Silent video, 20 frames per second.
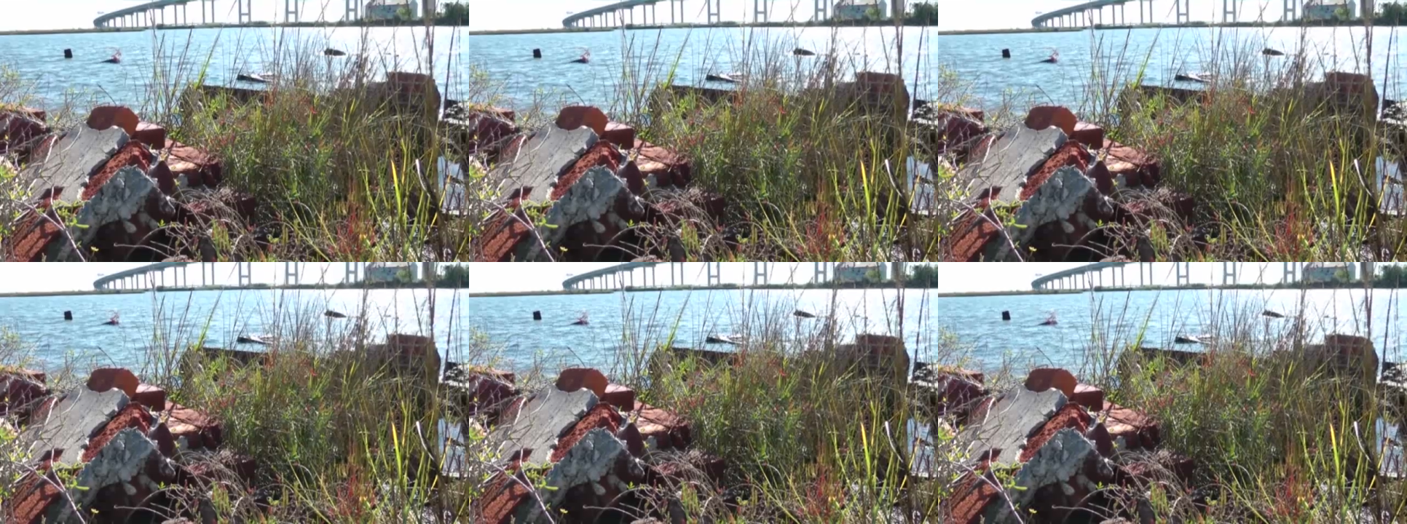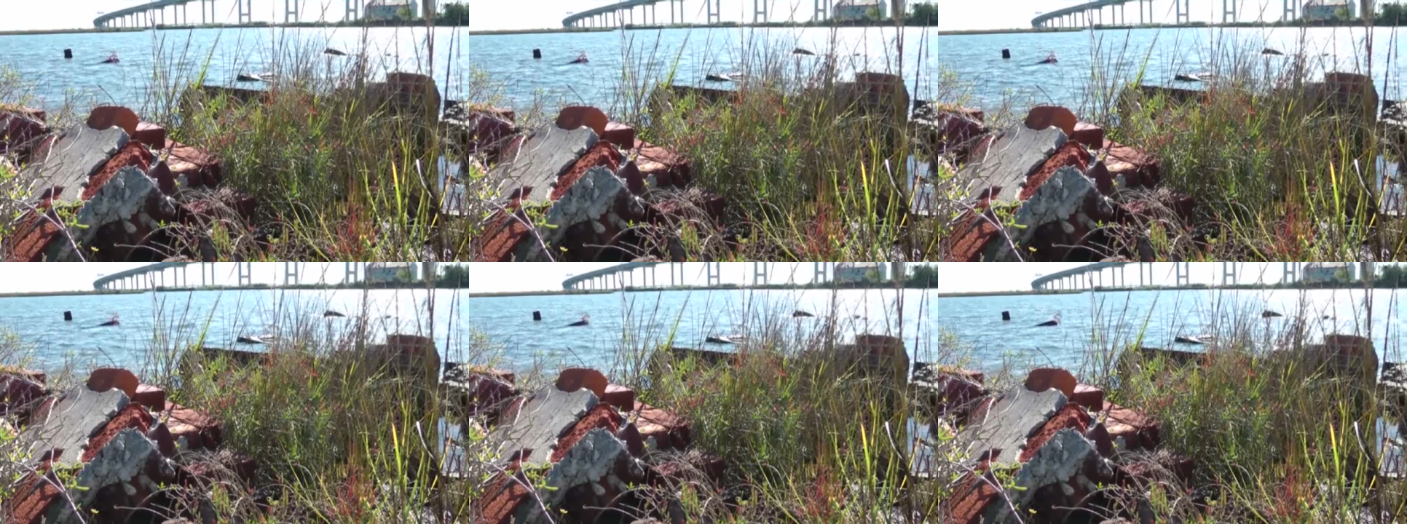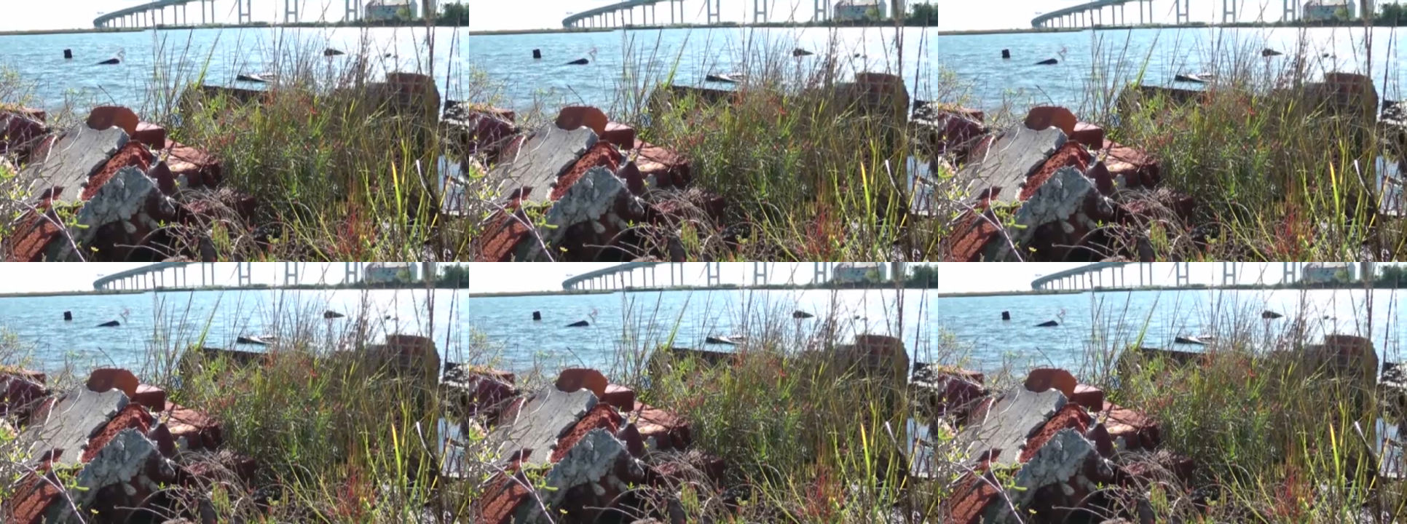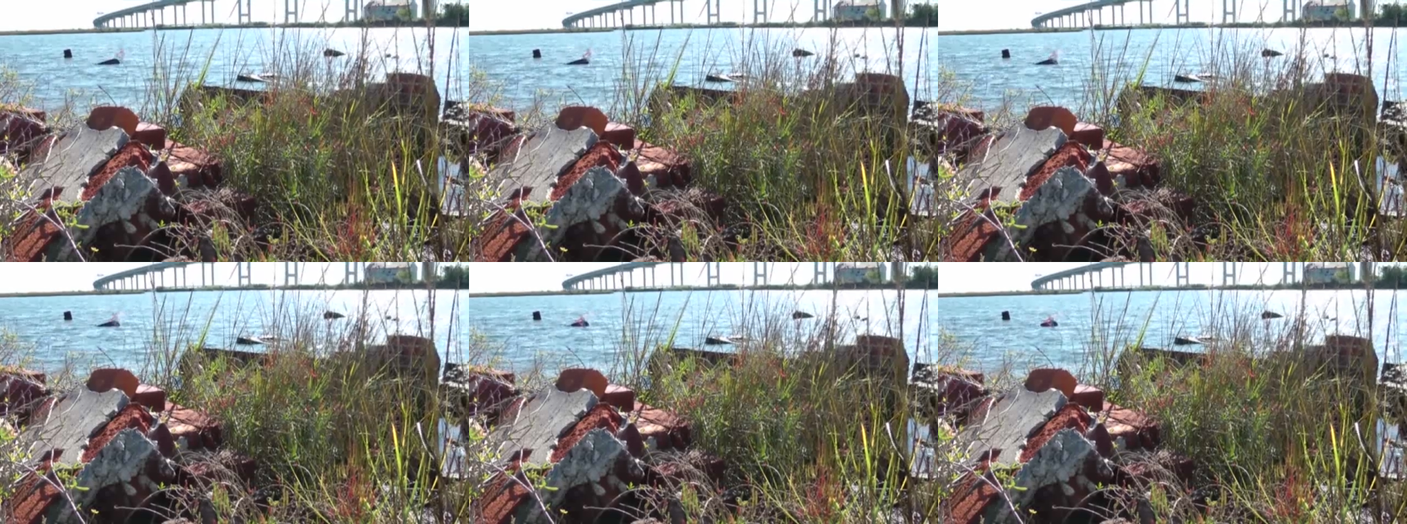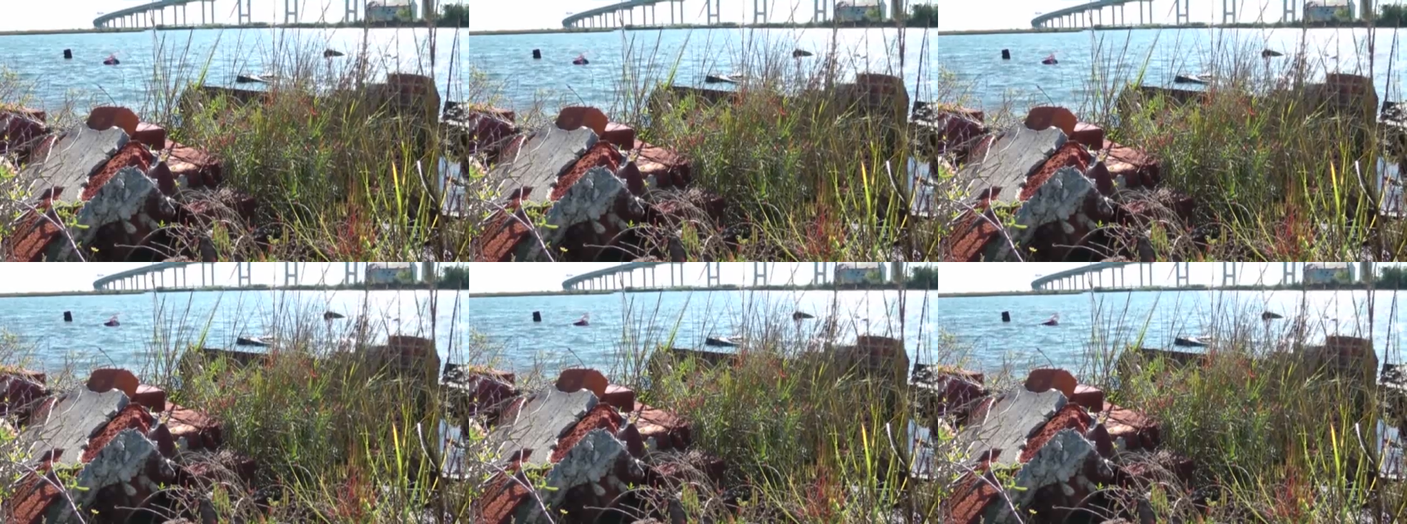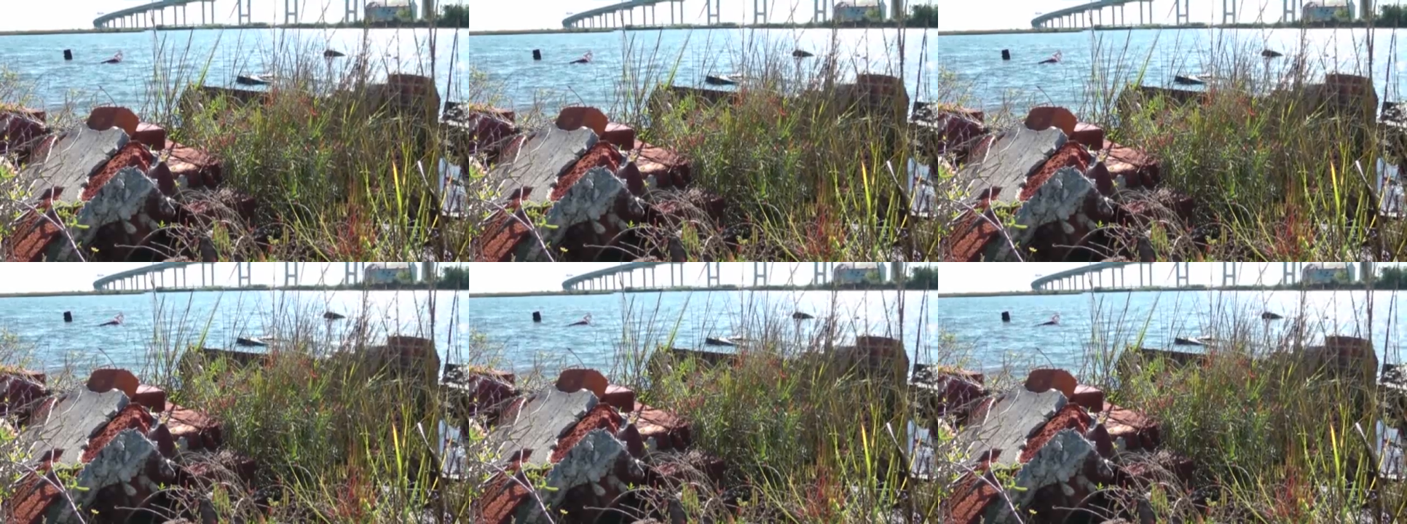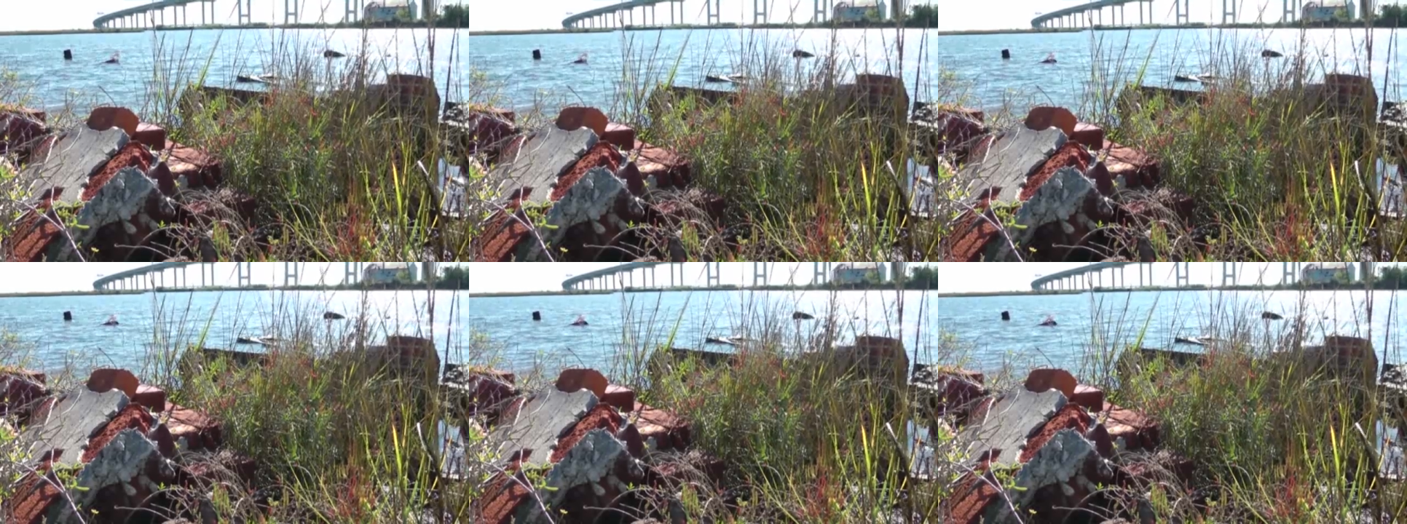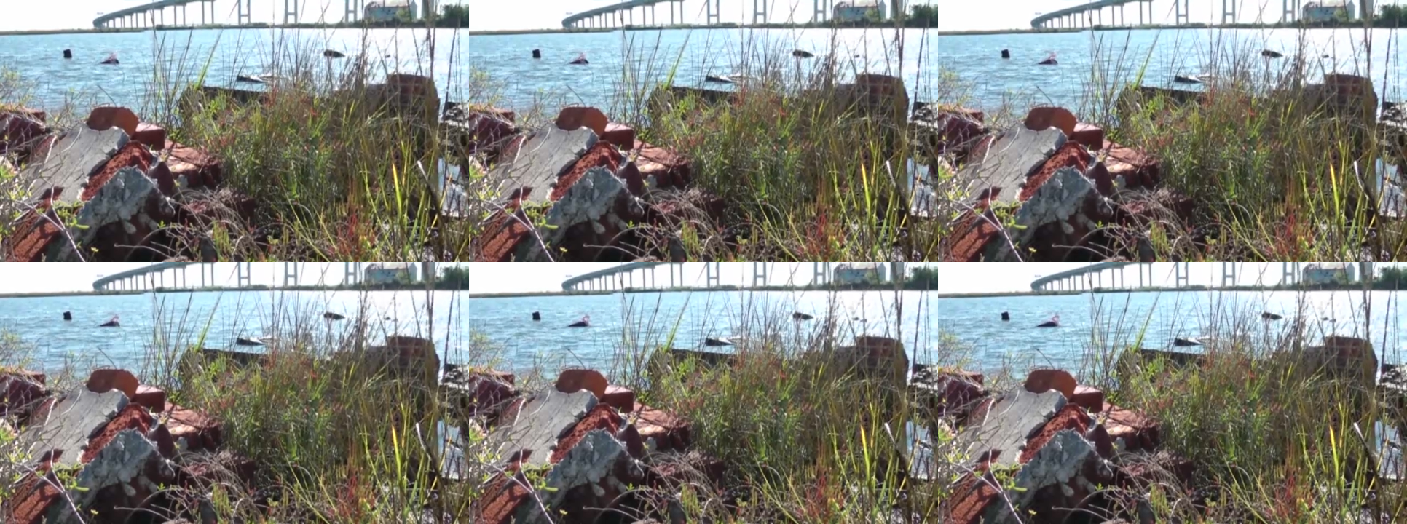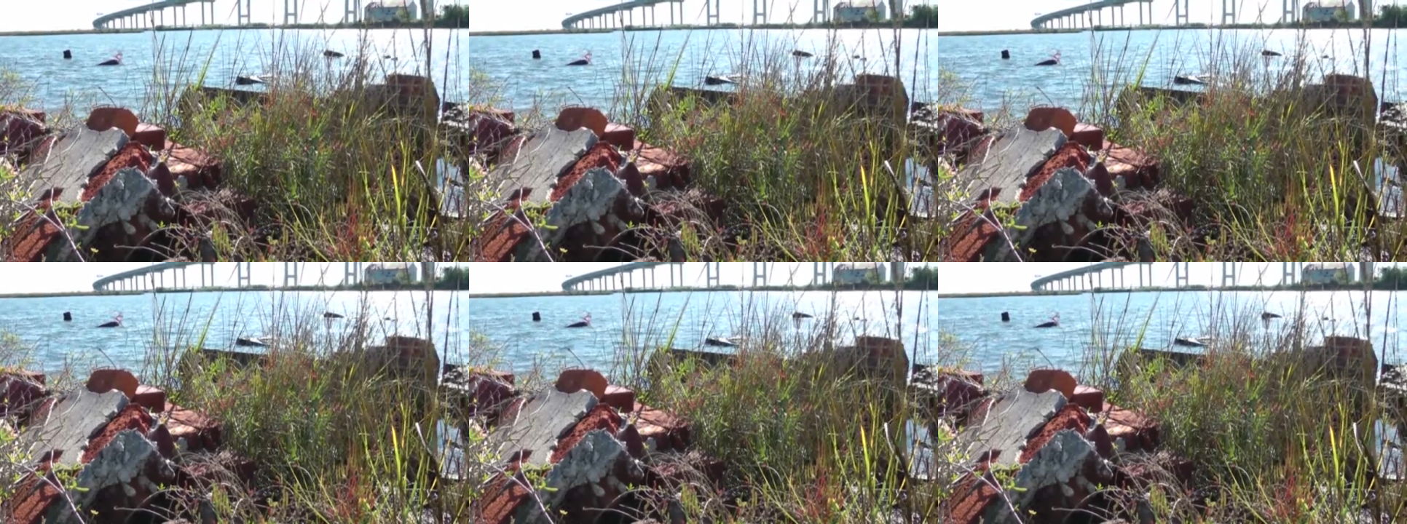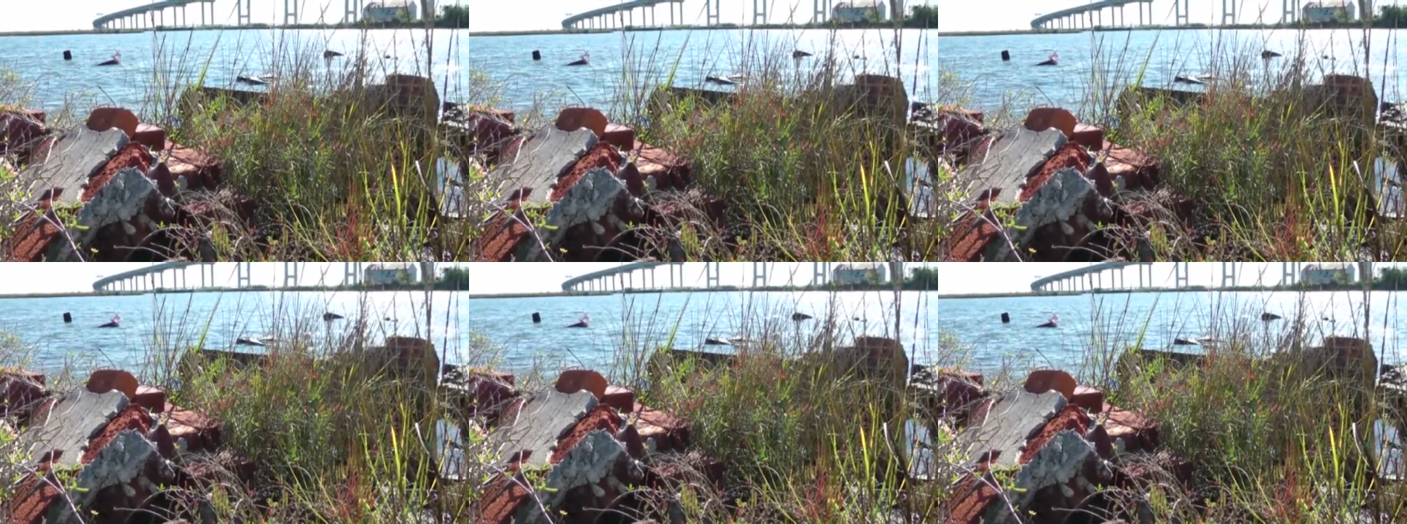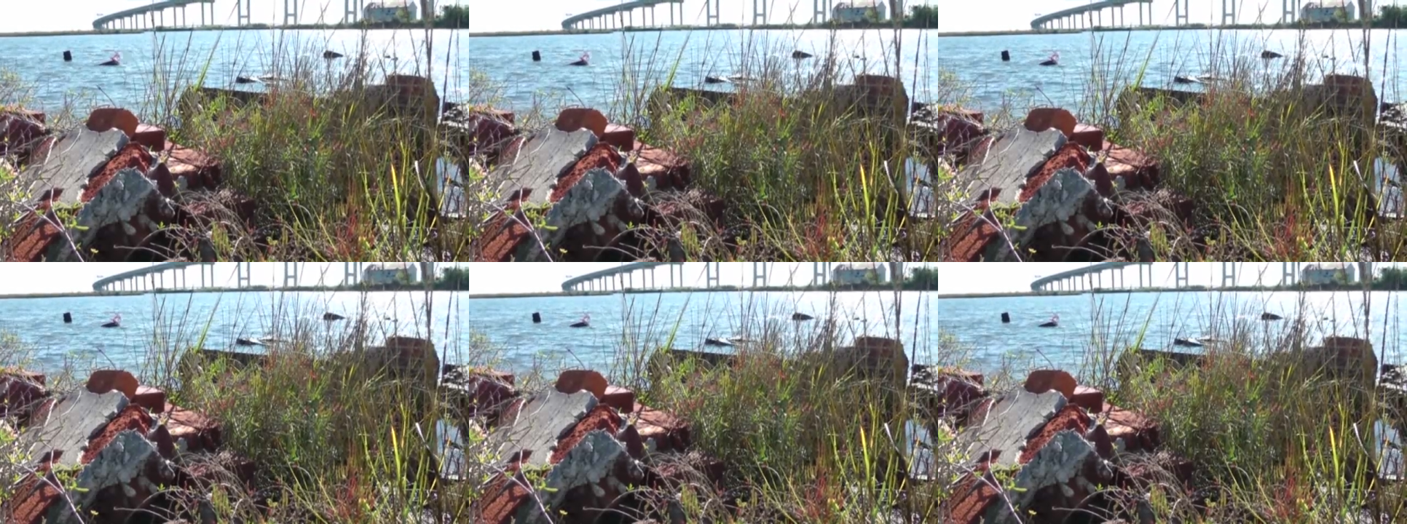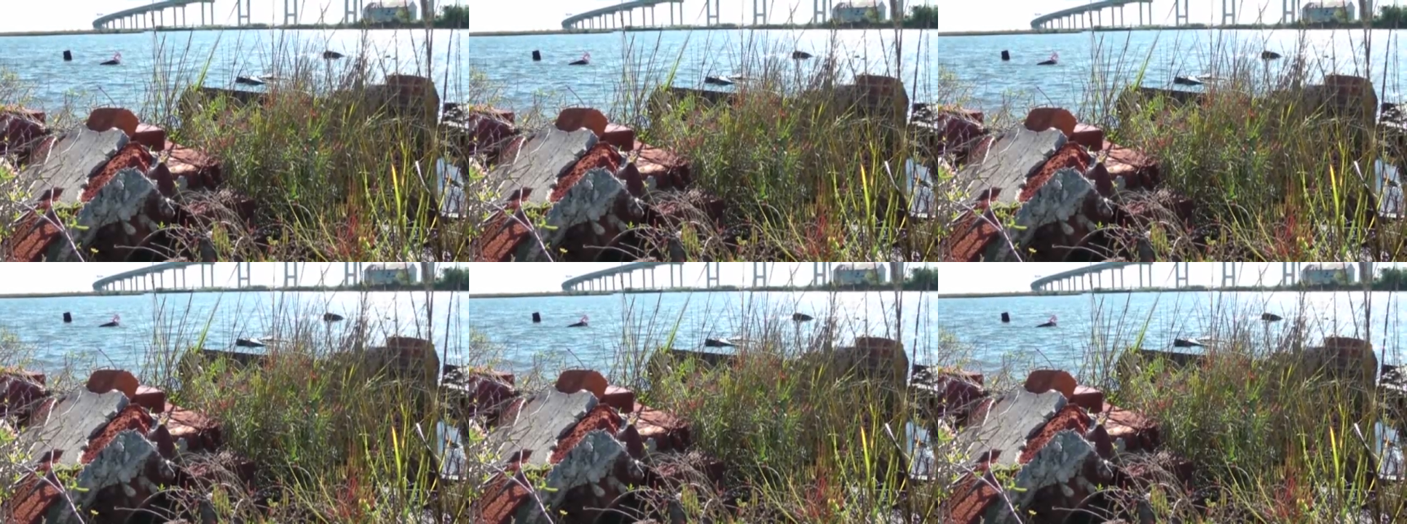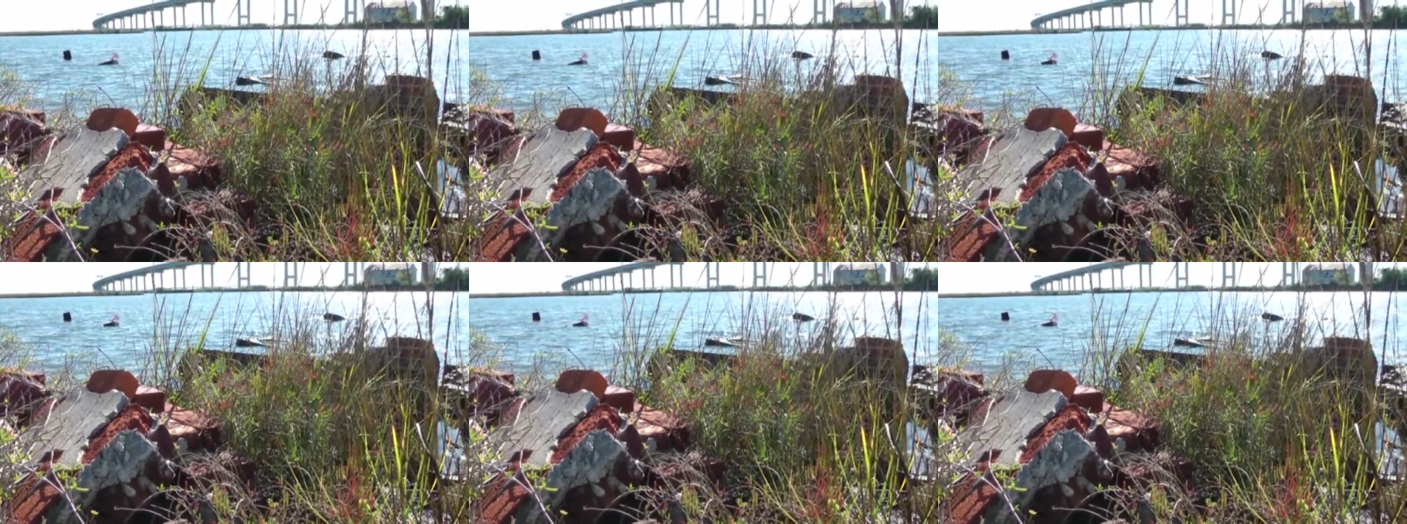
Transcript: Nobody's mouth can be seen.